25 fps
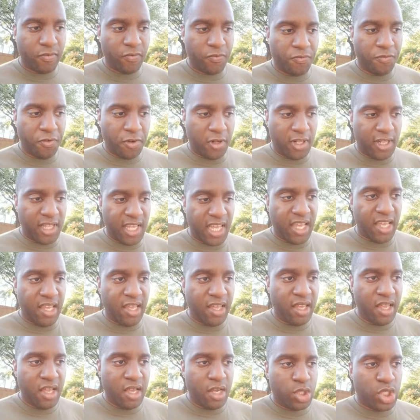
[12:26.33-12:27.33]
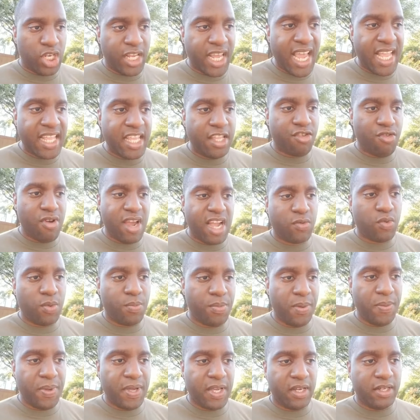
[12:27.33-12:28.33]
fully. She can't interact with
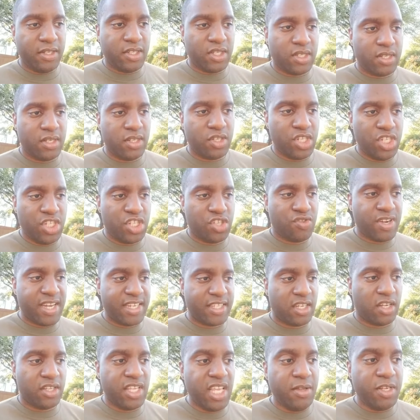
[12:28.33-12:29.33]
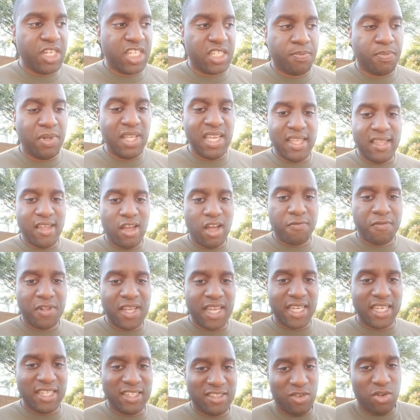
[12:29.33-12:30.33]
me because she's stressed out. He just played it off
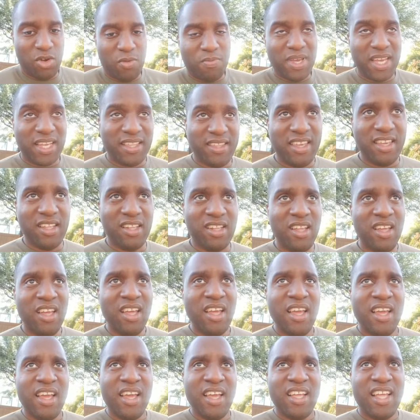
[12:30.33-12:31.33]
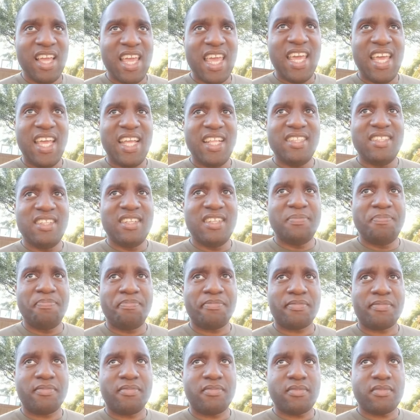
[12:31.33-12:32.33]
like it's no big deal. And
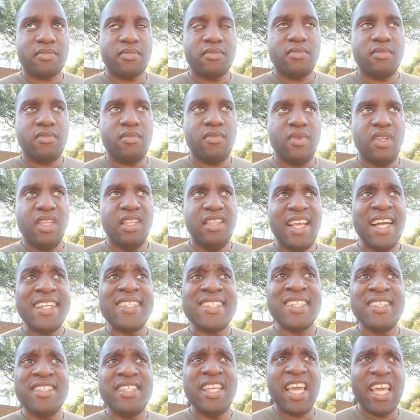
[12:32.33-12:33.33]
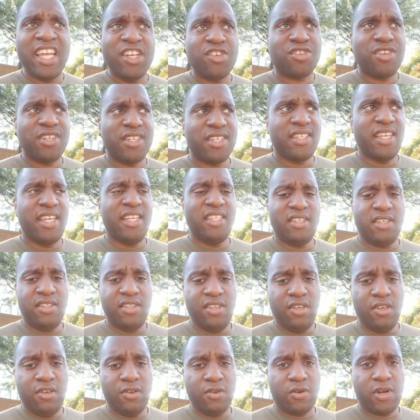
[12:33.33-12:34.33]
that's a dangerous thing to
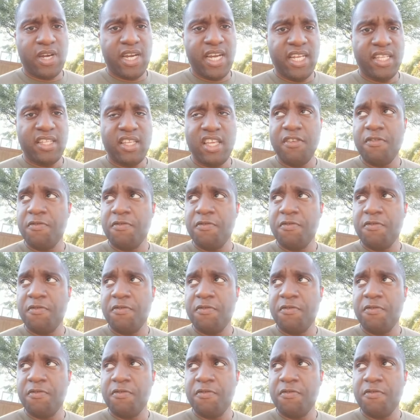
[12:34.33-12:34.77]
do, right?